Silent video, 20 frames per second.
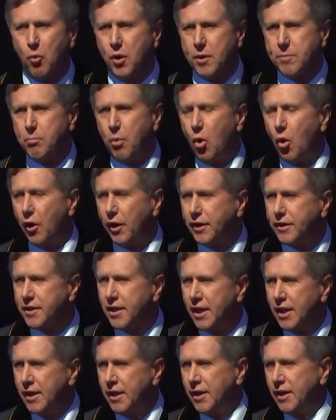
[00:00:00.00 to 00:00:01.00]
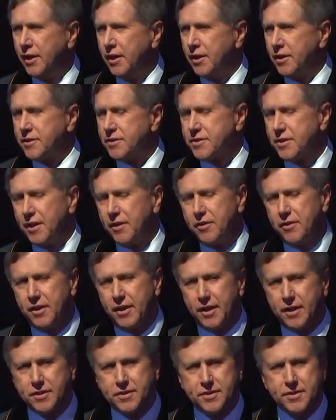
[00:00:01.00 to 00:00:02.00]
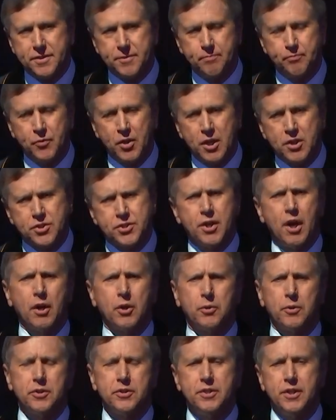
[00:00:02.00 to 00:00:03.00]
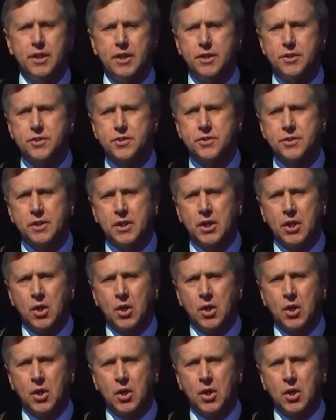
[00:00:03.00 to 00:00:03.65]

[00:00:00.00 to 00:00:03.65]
One boy said this Socrates